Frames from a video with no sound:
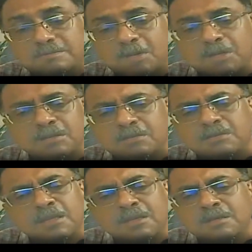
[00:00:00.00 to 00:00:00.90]
But
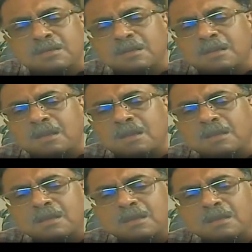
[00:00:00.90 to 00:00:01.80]
then
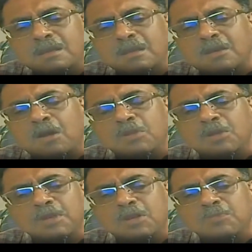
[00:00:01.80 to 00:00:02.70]
a commoner
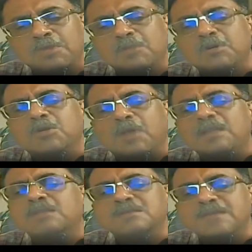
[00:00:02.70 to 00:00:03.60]
may not be able to
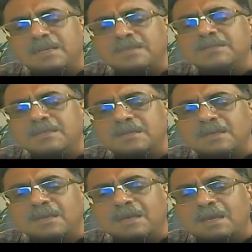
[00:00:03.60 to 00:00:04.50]
understand
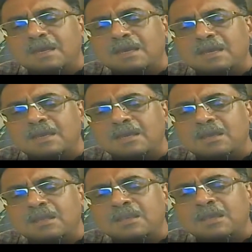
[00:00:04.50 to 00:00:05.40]
uh,
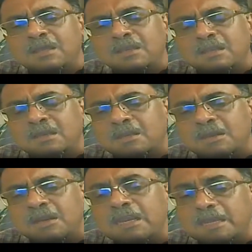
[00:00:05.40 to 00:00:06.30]
in a
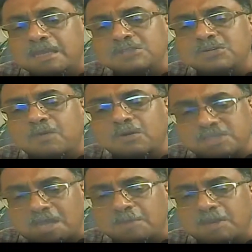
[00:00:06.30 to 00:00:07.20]
readily as to
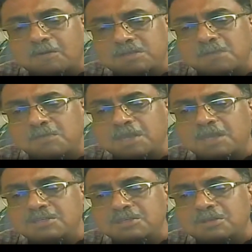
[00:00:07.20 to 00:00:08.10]
what's happening, what's the
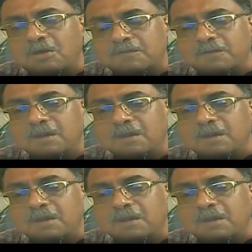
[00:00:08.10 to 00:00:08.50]
implication of